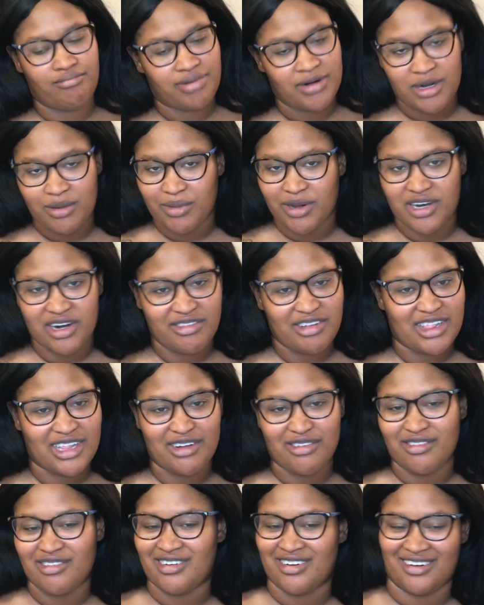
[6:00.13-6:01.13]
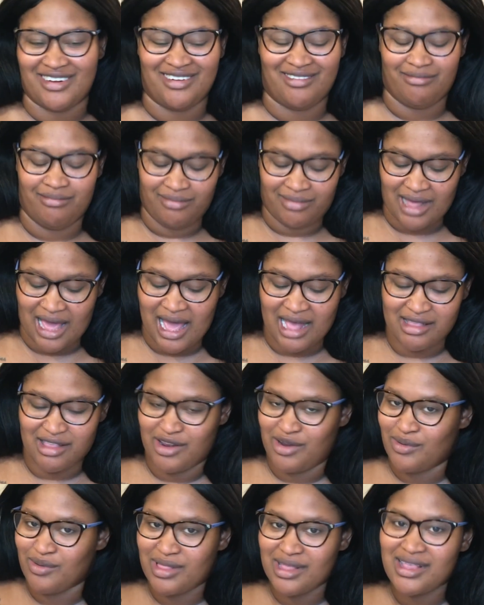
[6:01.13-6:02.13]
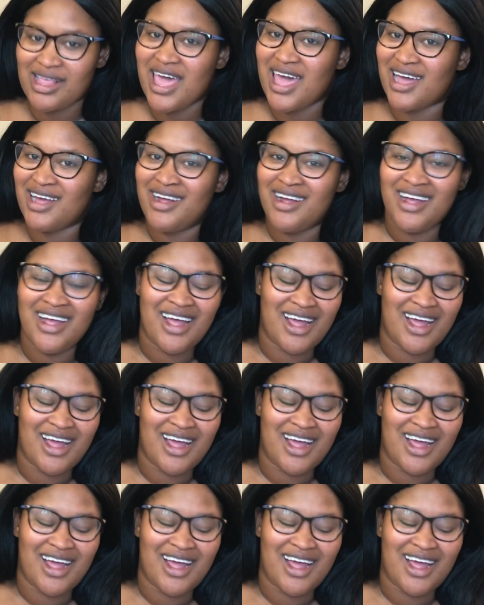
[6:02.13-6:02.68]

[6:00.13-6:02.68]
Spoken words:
pretty much everything that has to do with this hair.